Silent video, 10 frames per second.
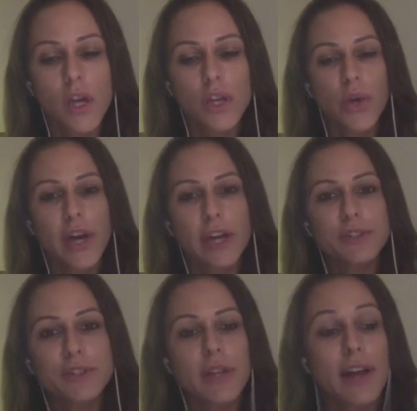So I
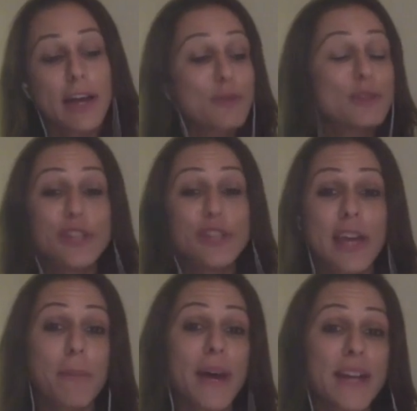always look
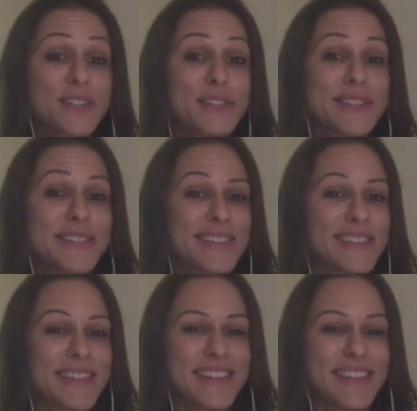at patterns.